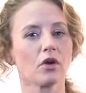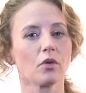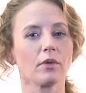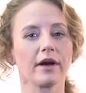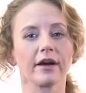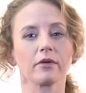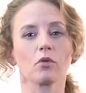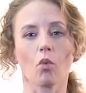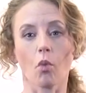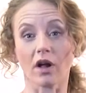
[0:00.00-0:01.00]
where
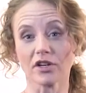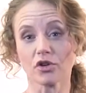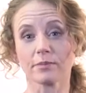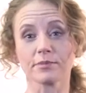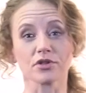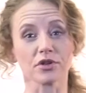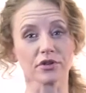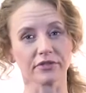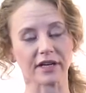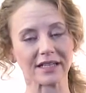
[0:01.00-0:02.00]
while you're
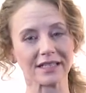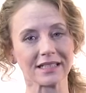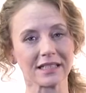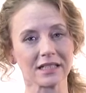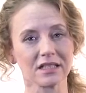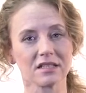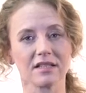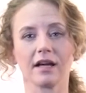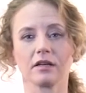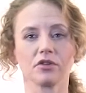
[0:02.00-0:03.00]
observing
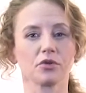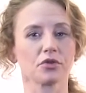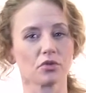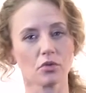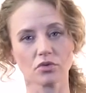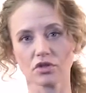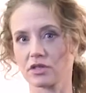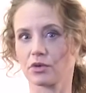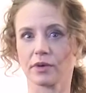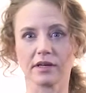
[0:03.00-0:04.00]
that your thoughts
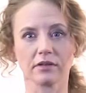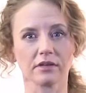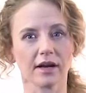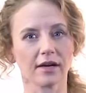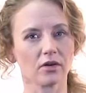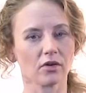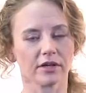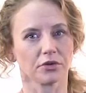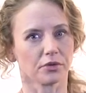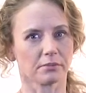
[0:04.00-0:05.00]
and your inner dialogue
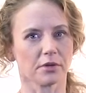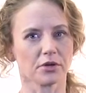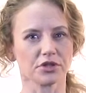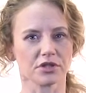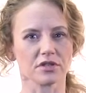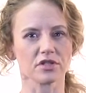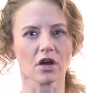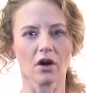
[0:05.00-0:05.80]
and your emotions